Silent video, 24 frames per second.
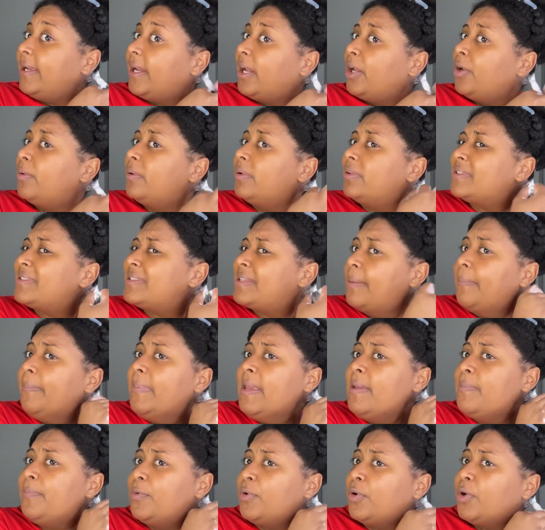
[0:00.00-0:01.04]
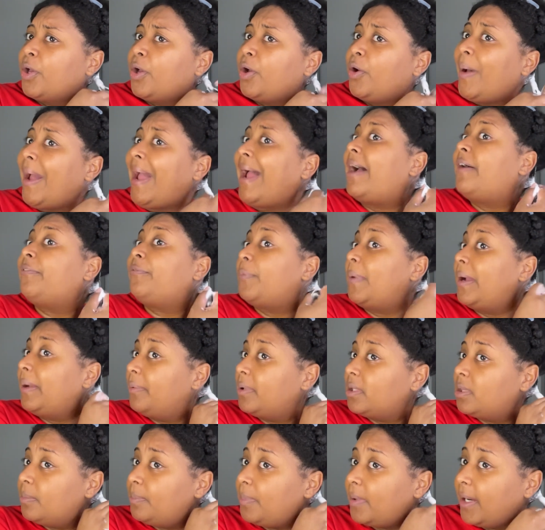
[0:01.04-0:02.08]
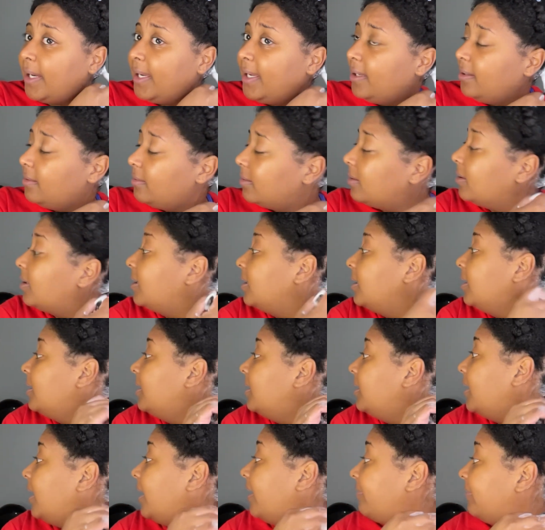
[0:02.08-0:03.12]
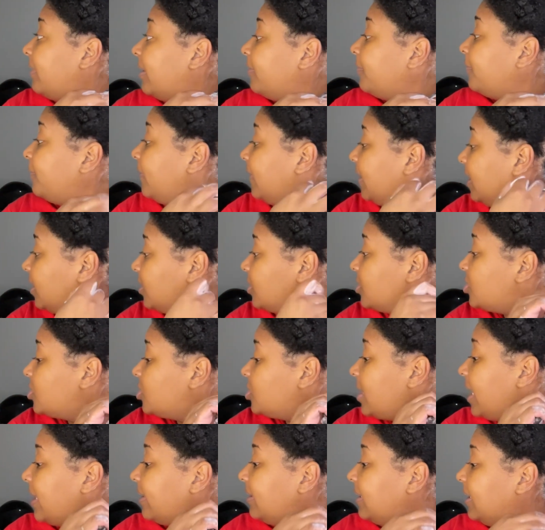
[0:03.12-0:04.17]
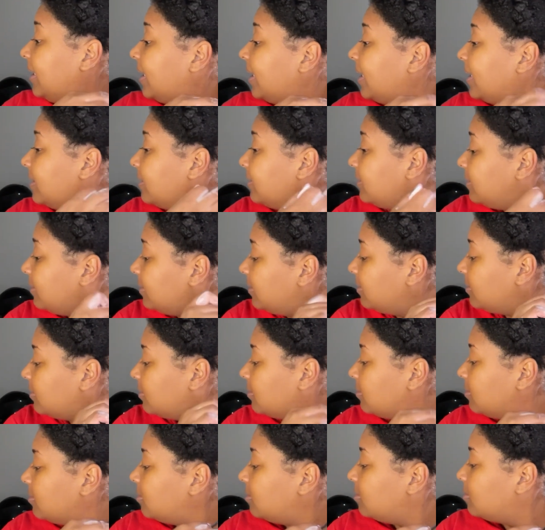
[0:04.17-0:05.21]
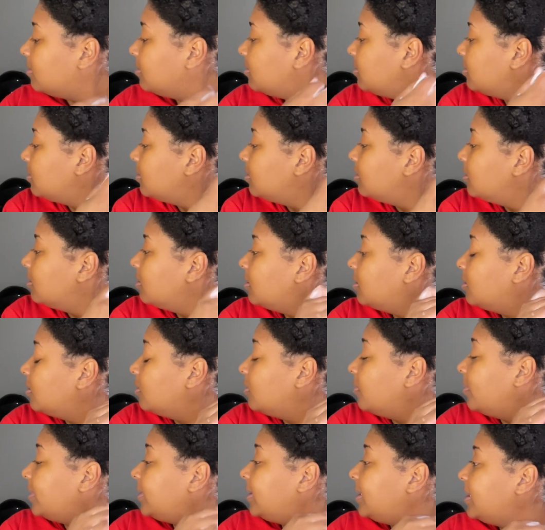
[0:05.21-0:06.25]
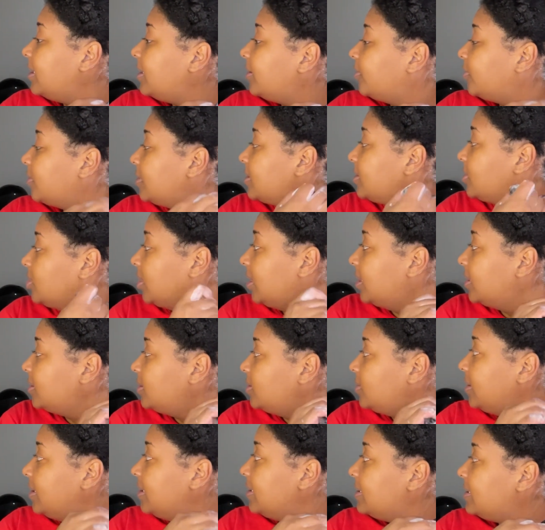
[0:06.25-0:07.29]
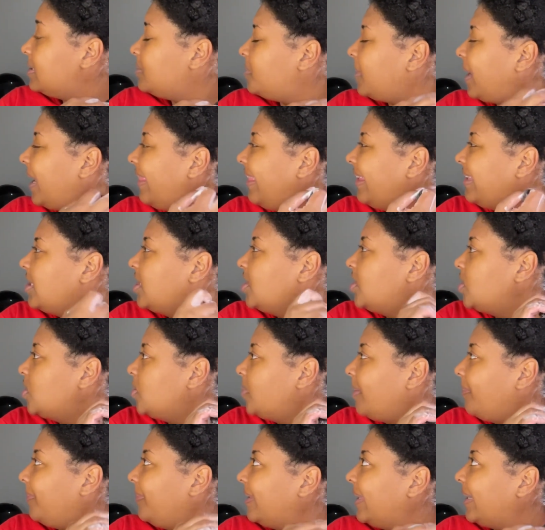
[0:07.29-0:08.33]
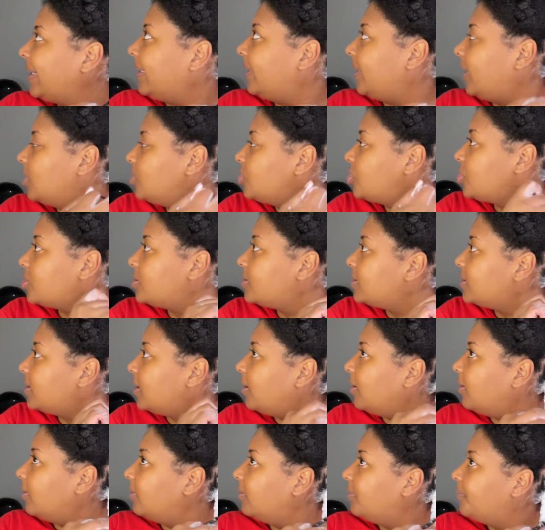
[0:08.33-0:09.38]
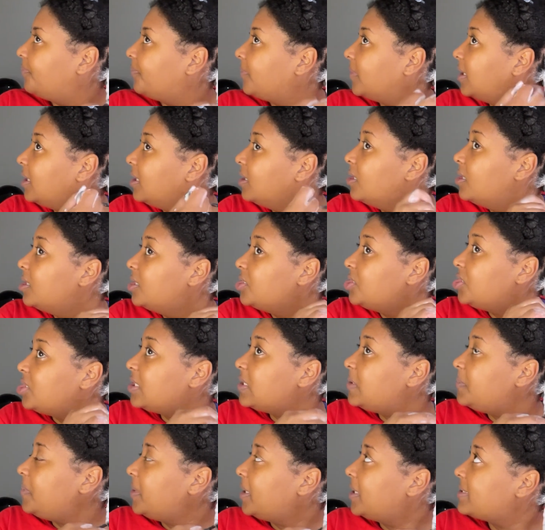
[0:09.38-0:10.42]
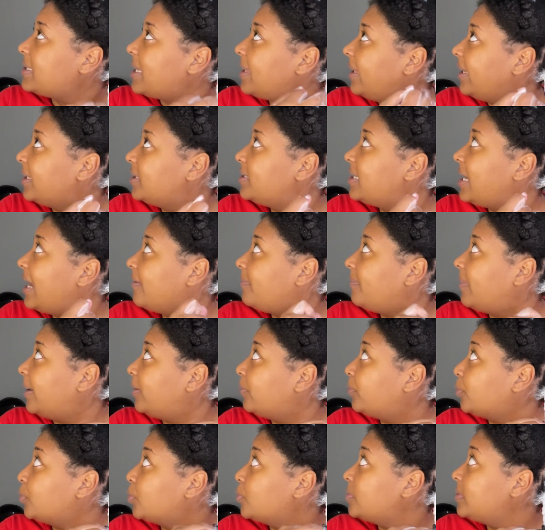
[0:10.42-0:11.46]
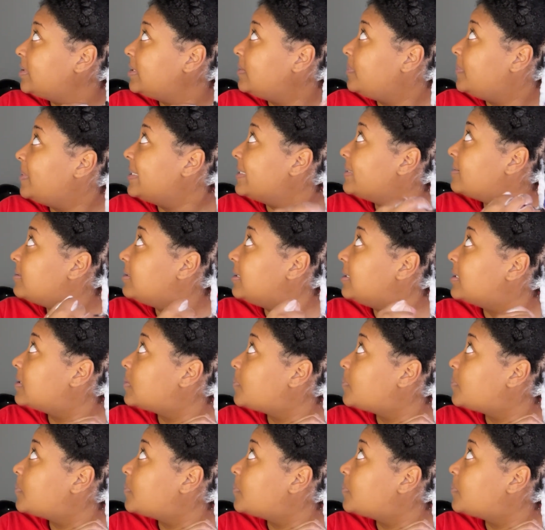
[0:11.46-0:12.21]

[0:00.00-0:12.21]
I know some people go halfway with the braid and then finish at the end with a 3-strand twist, but I like to do maybe like an inch or so, just because I like to have my roots to be as neat as